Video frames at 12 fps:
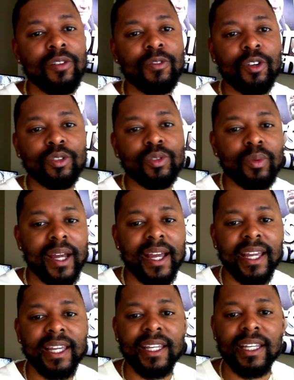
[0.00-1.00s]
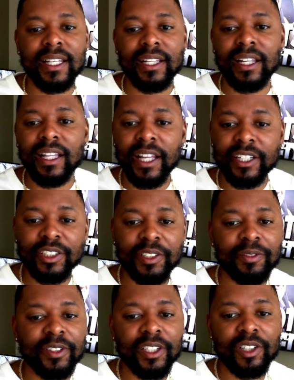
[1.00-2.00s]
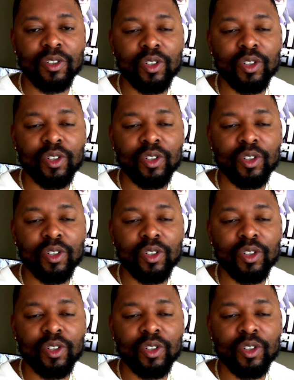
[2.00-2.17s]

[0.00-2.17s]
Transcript: Volkswagen electric vehicle